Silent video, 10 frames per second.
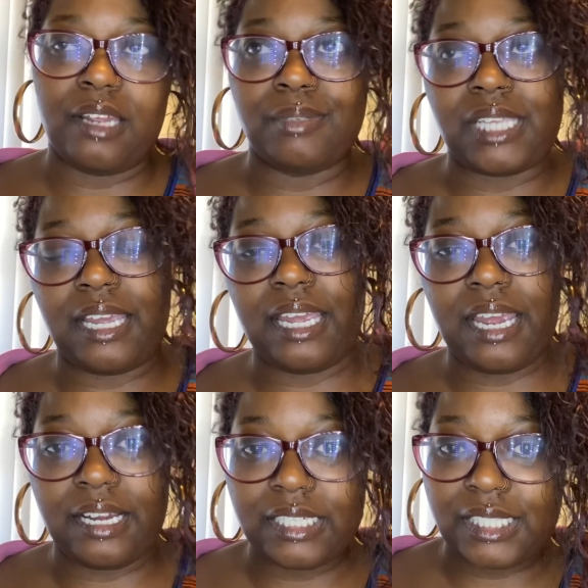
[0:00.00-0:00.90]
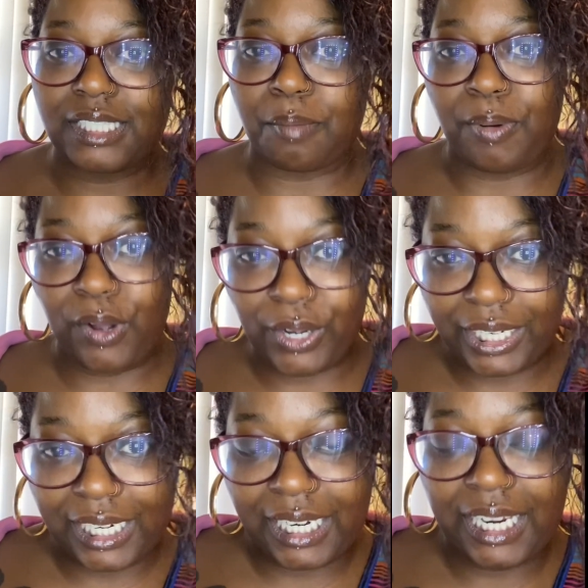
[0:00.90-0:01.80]
He was like, yeah, because it's a
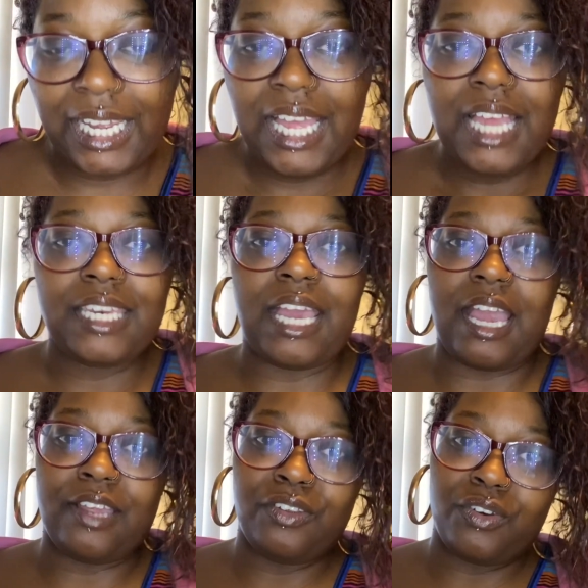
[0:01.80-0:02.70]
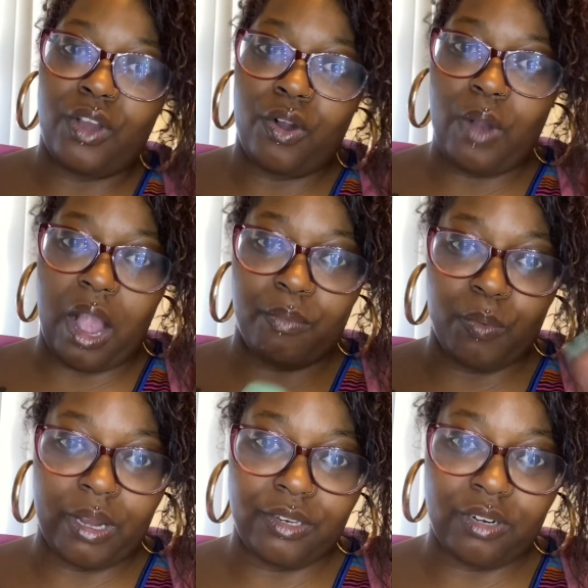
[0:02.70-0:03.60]
party that, you know, I would
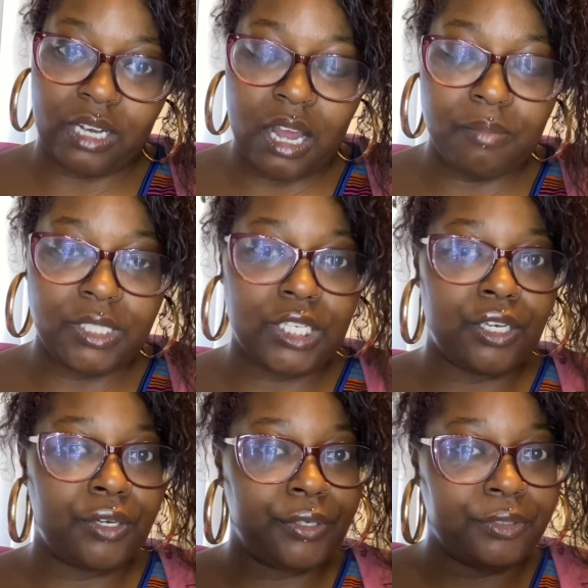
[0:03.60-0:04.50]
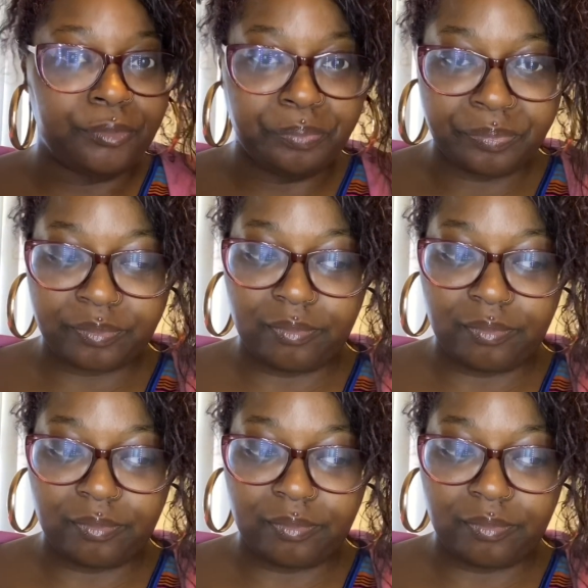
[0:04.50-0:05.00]
want you to come to.